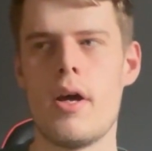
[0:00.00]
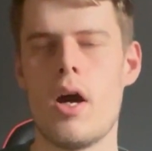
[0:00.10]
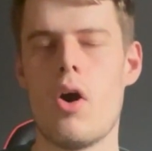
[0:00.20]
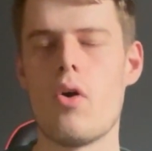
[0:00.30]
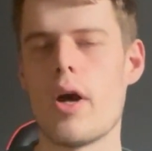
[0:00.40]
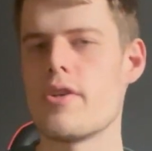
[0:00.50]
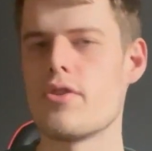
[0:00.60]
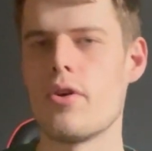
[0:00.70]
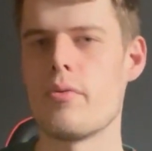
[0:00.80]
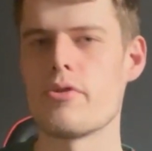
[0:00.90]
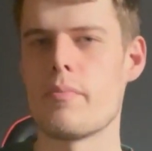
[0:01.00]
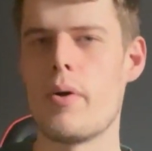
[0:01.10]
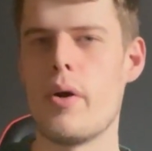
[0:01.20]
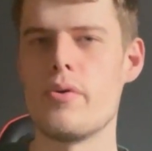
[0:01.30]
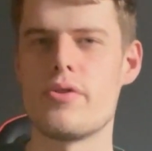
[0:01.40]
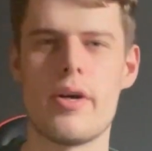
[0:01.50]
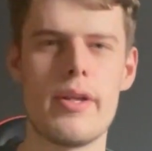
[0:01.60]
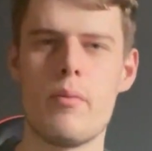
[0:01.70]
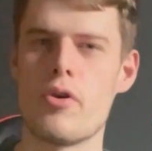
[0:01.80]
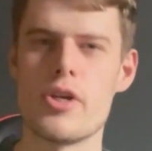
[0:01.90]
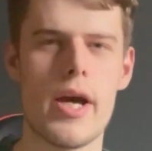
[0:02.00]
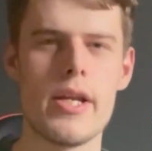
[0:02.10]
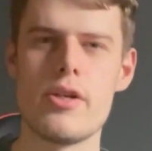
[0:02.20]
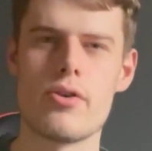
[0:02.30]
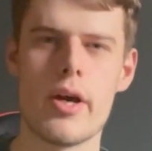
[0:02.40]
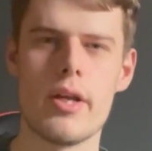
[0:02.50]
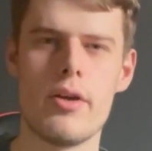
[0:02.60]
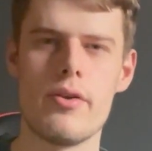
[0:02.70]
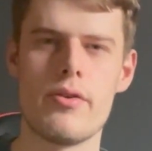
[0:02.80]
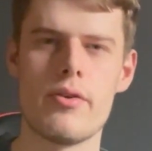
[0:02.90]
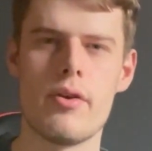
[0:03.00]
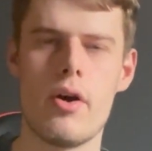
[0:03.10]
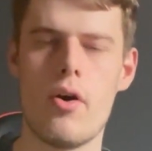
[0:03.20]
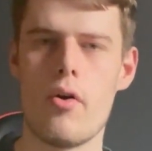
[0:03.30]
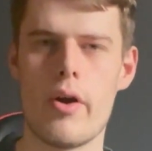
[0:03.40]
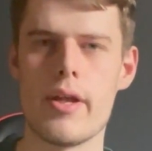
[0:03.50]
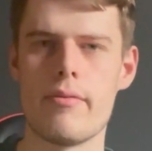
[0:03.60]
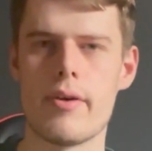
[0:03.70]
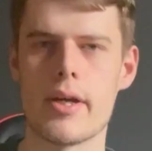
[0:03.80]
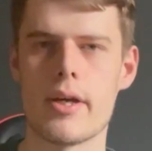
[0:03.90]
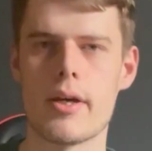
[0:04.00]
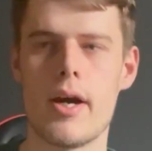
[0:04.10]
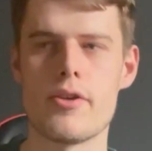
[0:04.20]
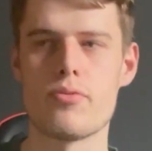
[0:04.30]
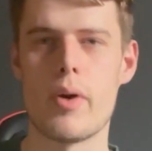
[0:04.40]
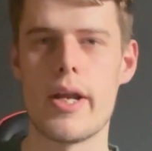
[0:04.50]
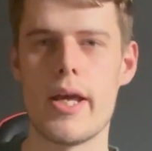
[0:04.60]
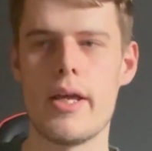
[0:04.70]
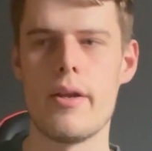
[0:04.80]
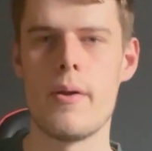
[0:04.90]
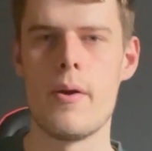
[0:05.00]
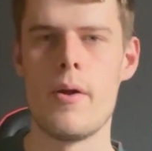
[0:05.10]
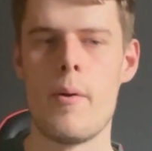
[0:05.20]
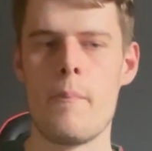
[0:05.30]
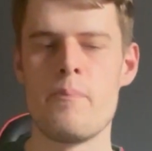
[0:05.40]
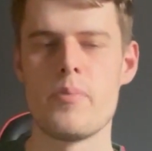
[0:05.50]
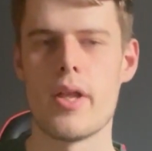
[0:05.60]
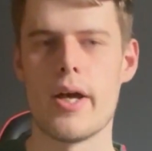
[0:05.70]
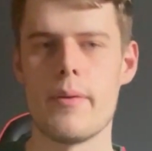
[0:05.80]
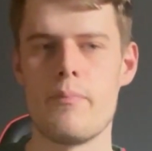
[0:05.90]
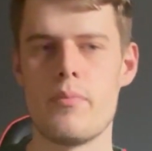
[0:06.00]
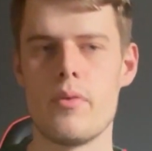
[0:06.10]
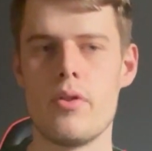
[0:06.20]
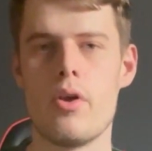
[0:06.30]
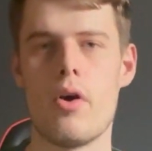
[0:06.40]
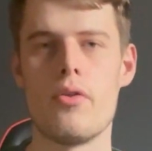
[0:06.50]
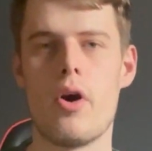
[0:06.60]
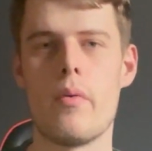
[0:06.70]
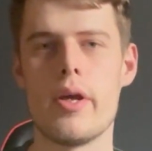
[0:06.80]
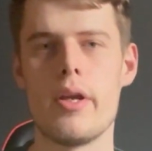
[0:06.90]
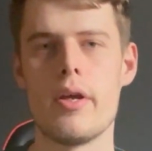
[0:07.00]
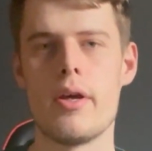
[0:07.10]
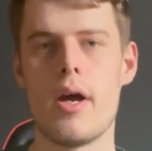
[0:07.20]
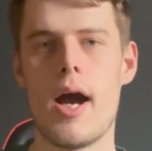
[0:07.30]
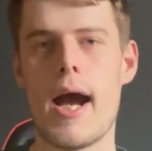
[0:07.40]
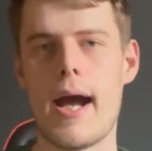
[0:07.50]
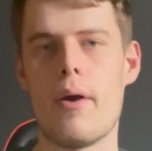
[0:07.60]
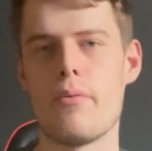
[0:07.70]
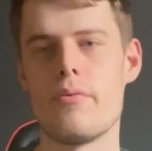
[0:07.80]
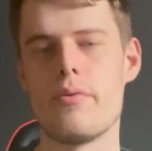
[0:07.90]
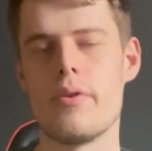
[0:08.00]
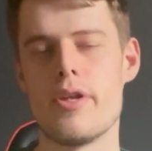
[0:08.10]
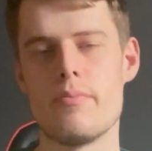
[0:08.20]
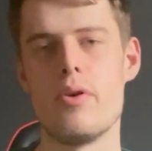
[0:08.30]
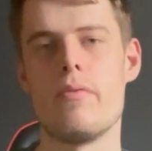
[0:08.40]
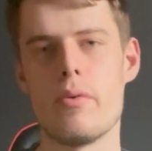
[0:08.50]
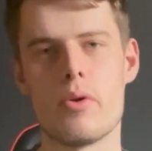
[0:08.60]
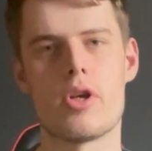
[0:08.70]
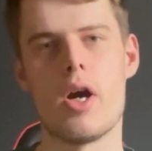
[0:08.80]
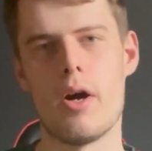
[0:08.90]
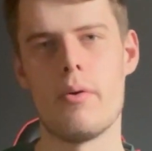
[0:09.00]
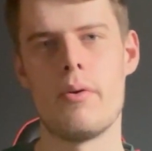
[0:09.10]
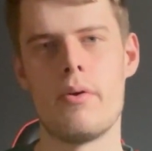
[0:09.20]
All I saw was a poster. I didn't watch any trailers or anything. I just went in like not knowing how this movie would go,